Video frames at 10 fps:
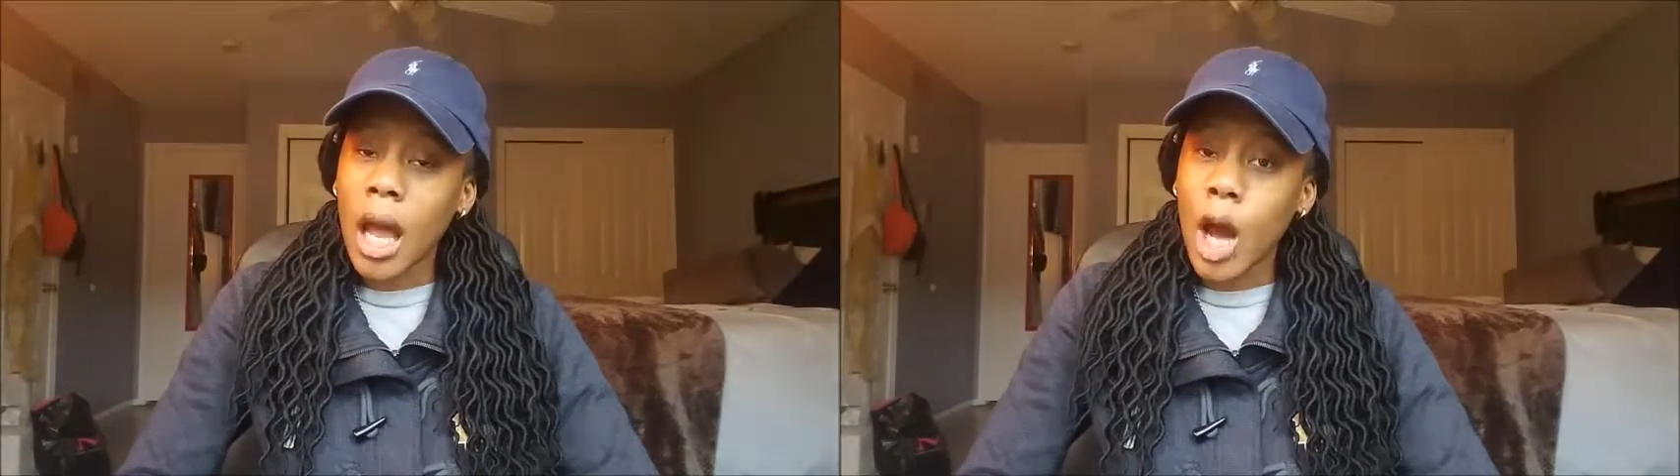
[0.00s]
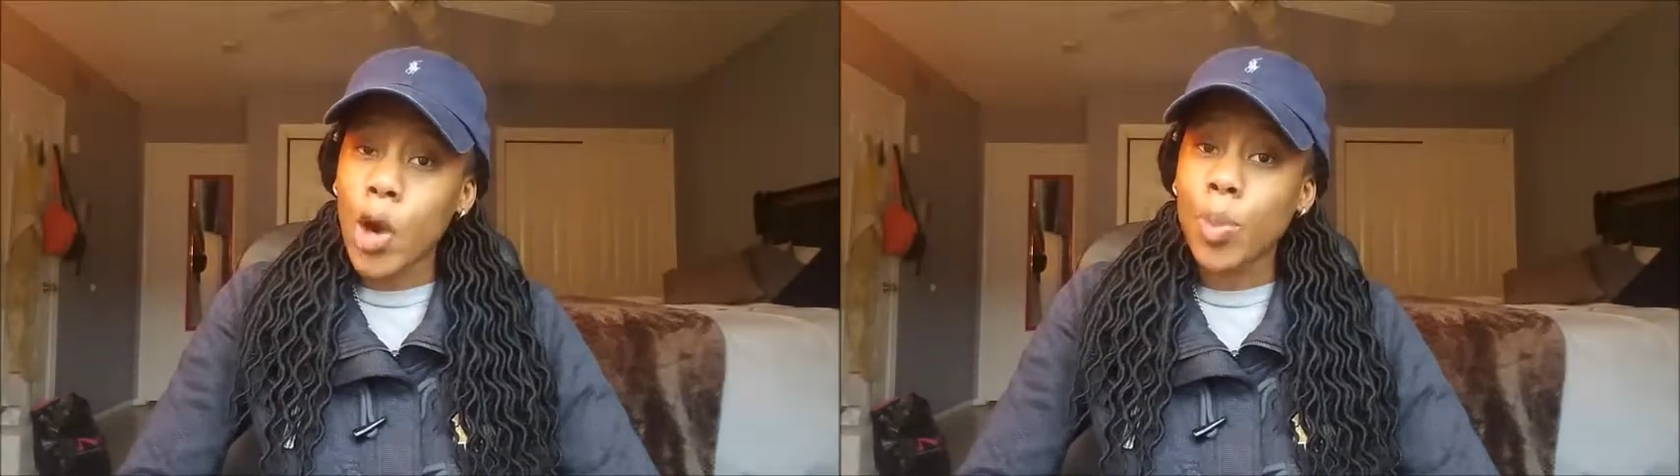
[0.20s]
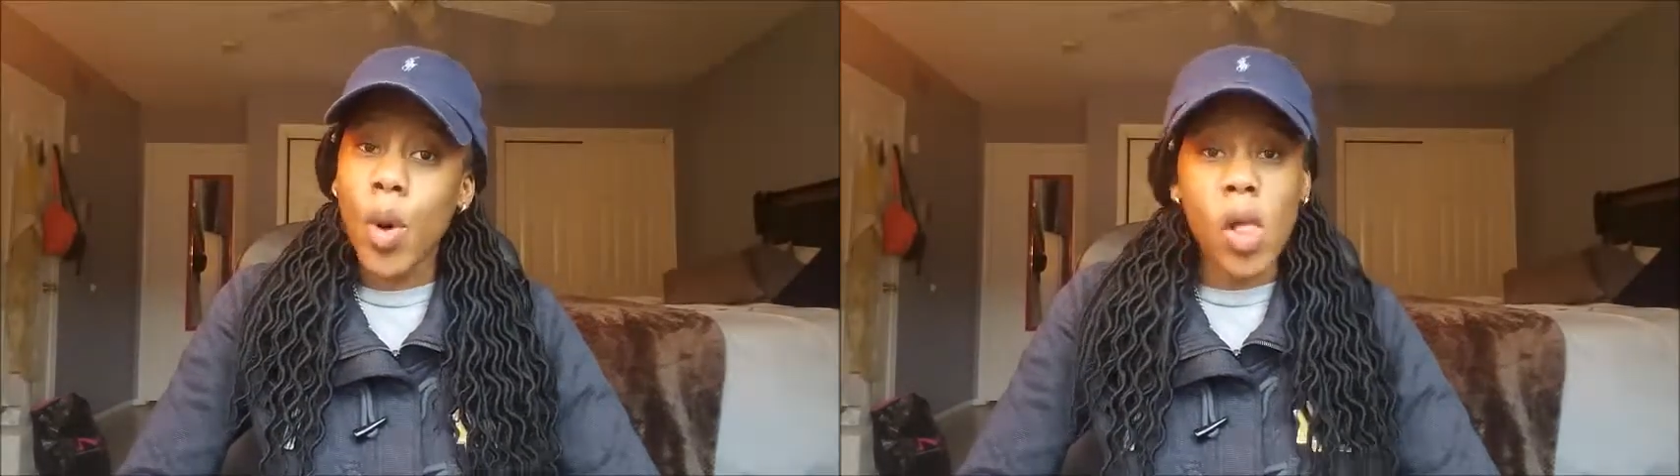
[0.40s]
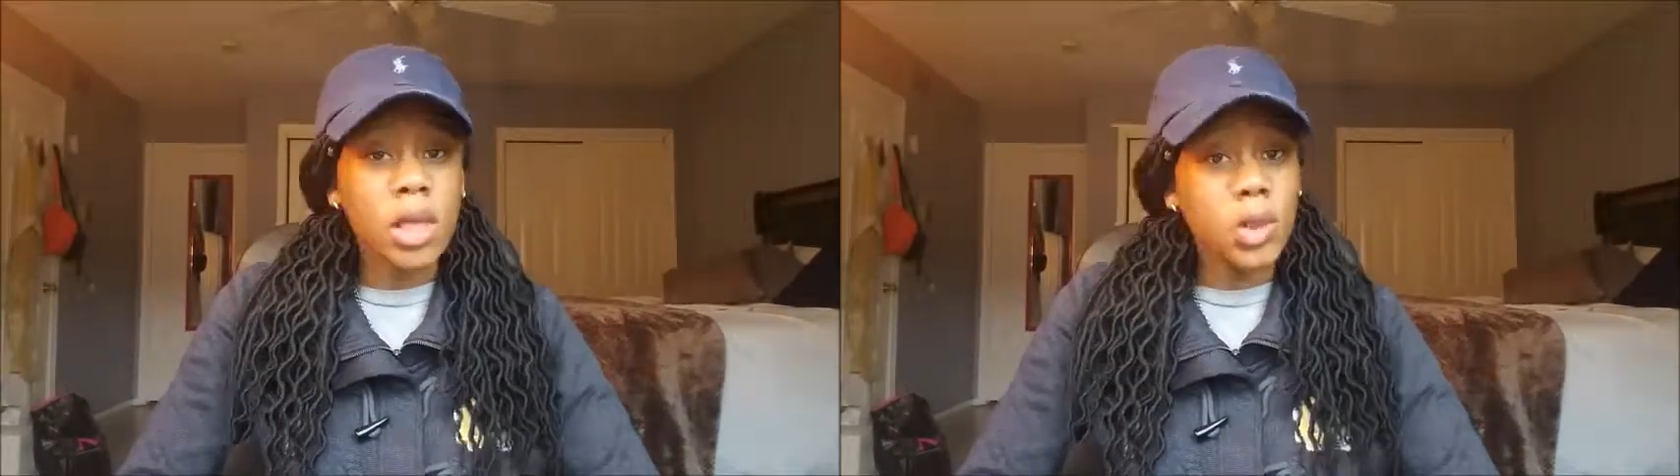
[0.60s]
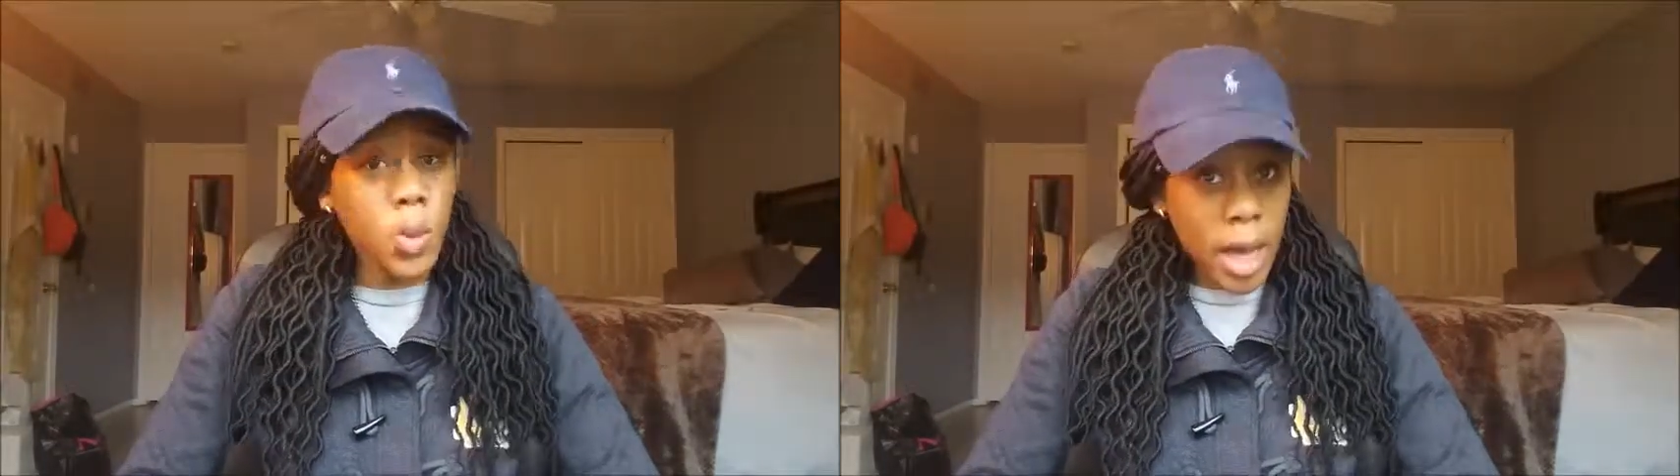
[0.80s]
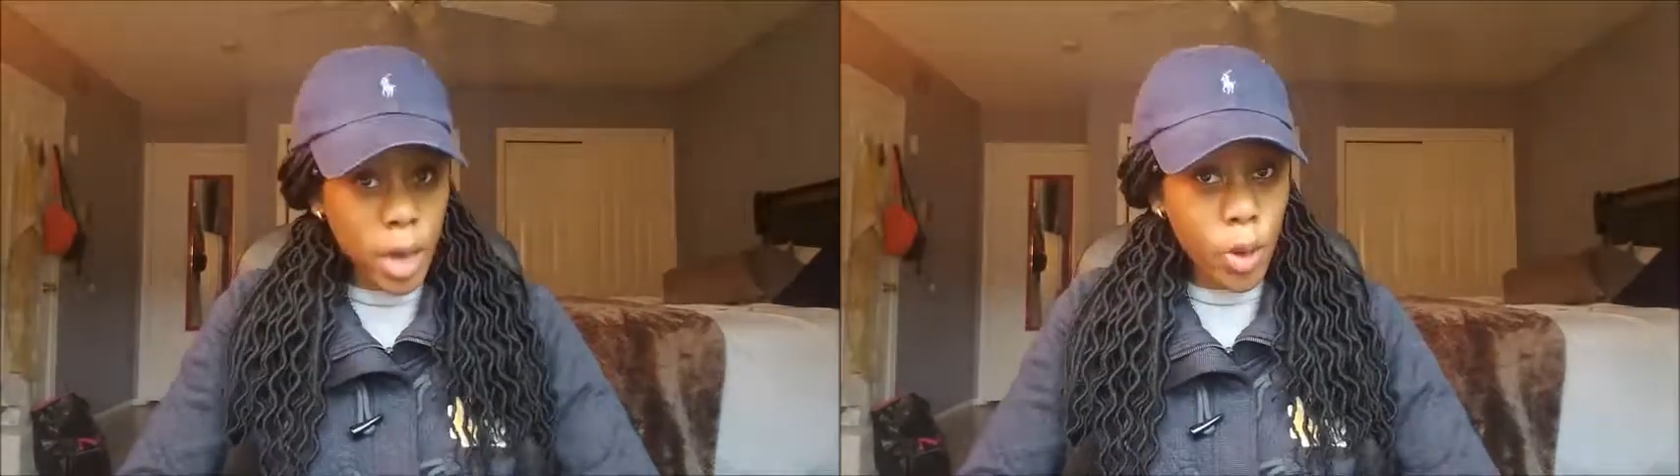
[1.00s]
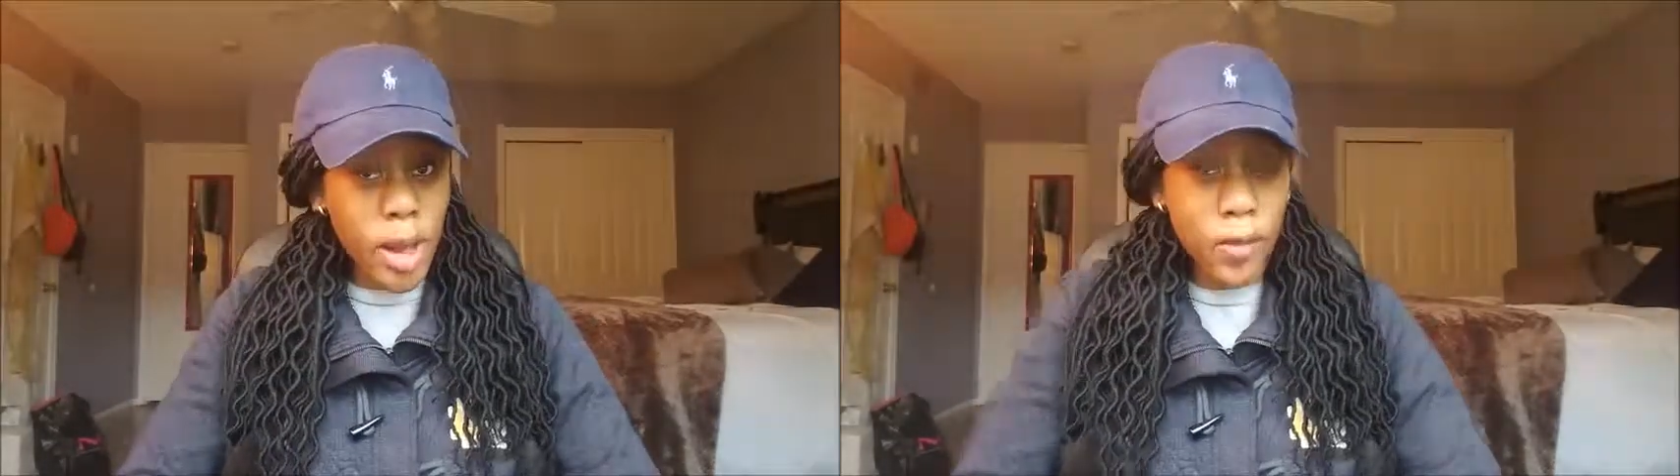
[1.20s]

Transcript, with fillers: I hope all is well.